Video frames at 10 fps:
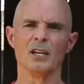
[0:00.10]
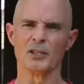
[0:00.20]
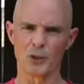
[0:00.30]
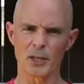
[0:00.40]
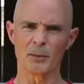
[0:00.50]

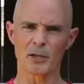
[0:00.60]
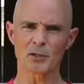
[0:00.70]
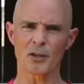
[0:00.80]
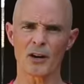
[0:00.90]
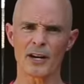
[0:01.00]
During the muscle
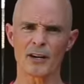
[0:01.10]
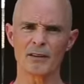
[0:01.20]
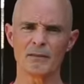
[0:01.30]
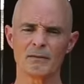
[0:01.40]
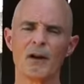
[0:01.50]
car
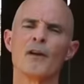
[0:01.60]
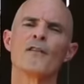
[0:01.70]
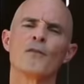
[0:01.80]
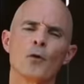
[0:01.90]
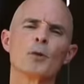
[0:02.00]
era,
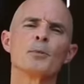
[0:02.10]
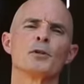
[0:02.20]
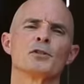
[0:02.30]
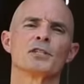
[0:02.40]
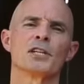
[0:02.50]
Ford
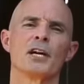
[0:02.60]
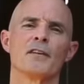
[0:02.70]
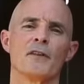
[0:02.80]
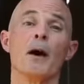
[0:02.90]
produced a ton of